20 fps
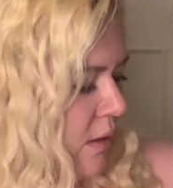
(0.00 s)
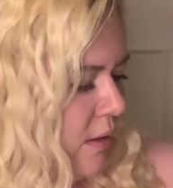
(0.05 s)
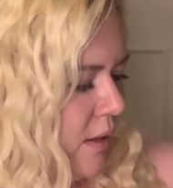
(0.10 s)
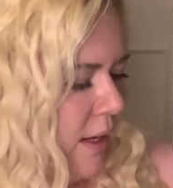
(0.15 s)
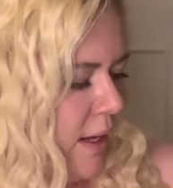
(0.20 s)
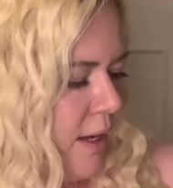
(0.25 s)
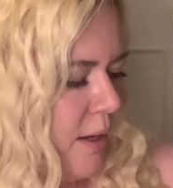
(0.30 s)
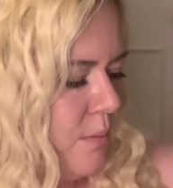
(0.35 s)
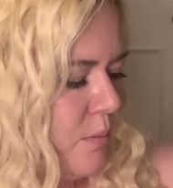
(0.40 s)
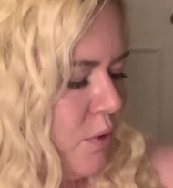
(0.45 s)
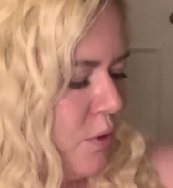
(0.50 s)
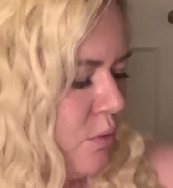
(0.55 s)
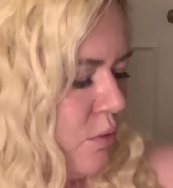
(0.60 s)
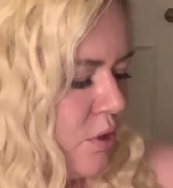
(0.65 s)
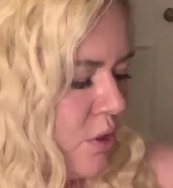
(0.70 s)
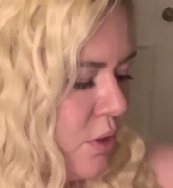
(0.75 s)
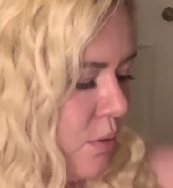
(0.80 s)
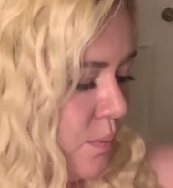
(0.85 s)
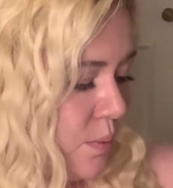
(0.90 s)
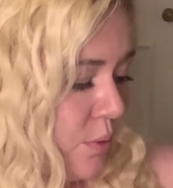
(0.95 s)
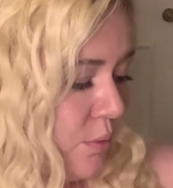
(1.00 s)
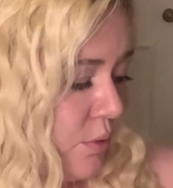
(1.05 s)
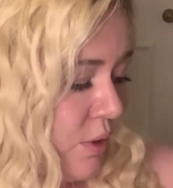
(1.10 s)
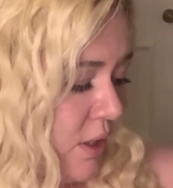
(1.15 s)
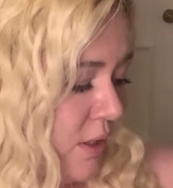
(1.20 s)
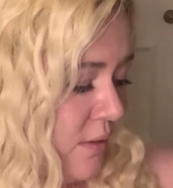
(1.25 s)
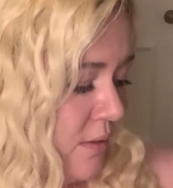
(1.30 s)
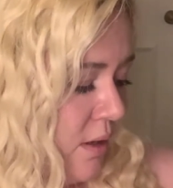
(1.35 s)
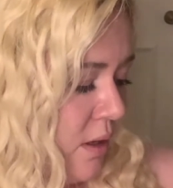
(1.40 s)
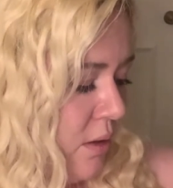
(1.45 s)
So I'm just gonna pull
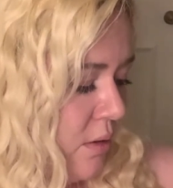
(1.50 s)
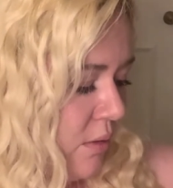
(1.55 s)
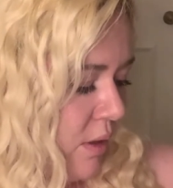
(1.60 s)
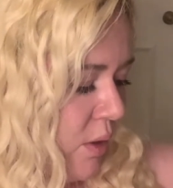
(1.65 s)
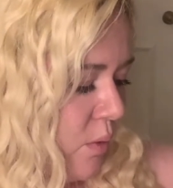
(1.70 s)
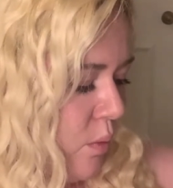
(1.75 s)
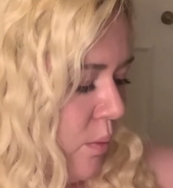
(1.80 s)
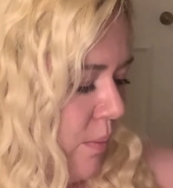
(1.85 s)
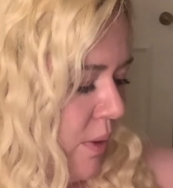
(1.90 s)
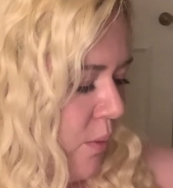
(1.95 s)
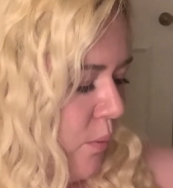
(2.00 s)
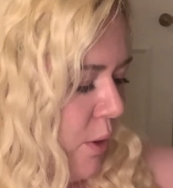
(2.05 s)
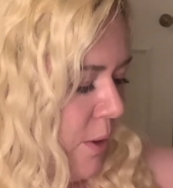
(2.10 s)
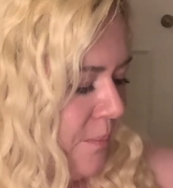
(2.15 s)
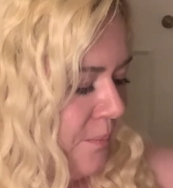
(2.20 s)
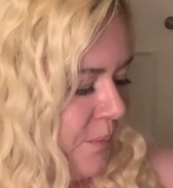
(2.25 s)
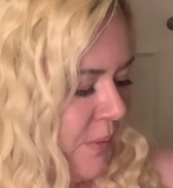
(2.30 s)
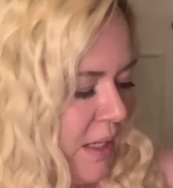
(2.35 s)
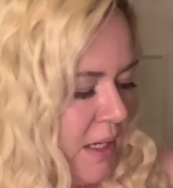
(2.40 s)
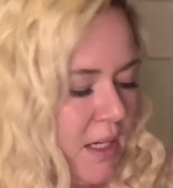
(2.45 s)
things out like one by one.